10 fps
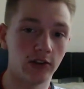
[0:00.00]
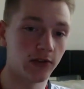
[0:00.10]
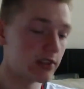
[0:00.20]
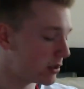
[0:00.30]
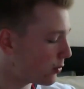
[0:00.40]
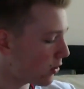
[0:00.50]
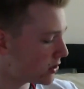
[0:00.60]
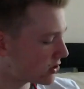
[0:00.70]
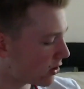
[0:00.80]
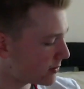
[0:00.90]
Obviously, the
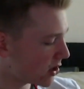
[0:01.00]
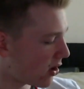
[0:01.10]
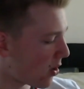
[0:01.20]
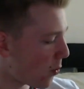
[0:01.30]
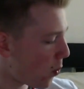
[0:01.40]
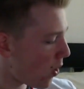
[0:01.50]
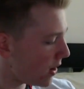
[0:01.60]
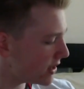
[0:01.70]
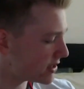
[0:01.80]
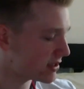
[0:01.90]
prototypes are
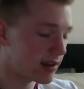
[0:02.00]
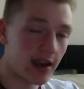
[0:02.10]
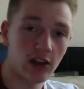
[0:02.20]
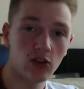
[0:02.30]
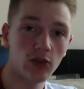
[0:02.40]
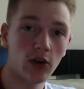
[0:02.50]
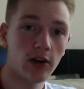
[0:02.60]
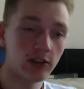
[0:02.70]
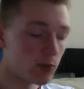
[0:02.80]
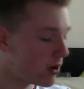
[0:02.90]
white, and you
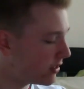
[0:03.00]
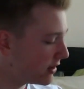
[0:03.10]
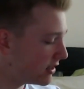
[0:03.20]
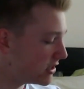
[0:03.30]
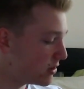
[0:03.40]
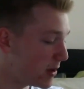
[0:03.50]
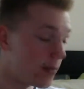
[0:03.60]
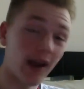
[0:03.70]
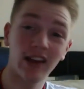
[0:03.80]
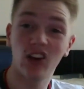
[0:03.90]
guys might think this is a bit
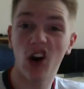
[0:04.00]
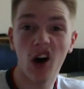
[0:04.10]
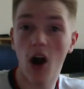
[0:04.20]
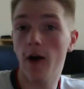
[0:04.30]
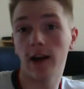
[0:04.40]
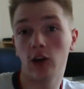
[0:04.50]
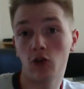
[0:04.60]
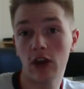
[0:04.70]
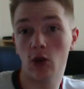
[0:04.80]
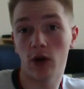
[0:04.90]
bland, and I
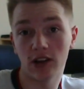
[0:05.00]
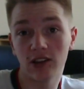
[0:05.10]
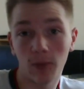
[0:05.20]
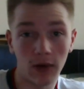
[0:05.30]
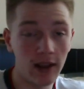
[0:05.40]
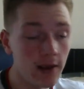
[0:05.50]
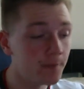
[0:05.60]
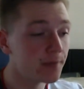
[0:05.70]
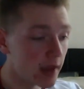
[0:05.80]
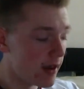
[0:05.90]
agree quite simply.
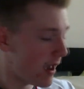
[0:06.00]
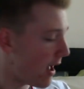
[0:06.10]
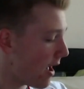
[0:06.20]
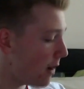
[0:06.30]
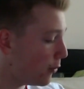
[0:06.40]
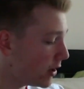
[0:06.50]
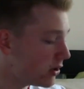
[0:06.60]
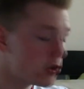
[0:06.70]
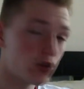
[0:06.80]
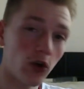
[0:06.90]
We're going
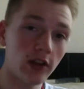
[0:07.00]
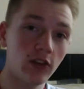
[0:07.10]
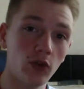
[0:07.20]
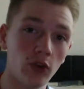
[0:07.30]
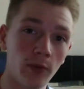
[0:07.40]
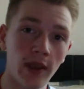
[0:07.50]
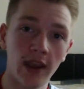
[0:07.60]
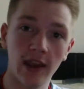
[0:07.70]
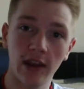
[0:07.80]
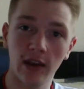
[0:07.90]
to try and do them
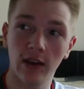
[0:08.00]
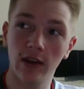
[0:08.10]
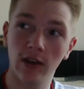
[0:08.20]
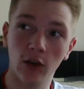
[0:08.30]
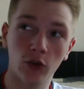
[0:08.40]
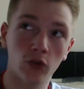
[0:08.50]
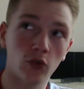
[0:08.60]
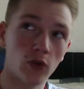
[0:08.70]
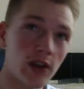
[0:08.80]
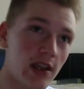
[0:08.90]
in
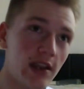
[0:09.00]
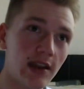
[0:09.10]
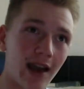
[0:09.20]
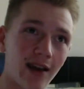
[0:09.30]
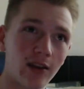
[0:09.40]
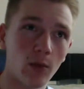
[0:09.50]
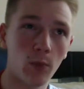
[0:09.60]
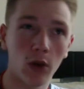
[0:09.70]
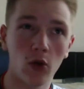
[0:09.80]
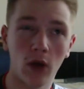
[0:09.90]
green and
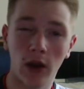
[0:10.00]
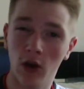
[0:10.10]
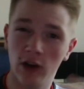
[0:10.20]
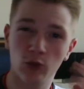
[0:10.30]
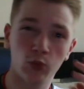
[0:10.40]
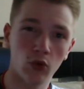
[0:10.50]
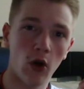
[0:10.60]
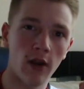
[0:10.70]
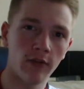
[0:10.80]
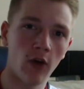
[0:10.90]
blue, like nice,
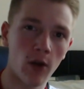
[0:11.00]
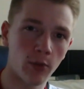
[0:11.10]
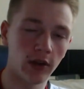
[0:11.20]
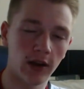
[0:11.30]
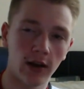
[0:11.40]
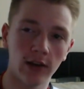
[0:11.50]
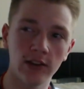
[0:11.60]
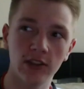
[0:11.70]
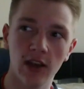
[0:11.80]
bright, vibrant colours.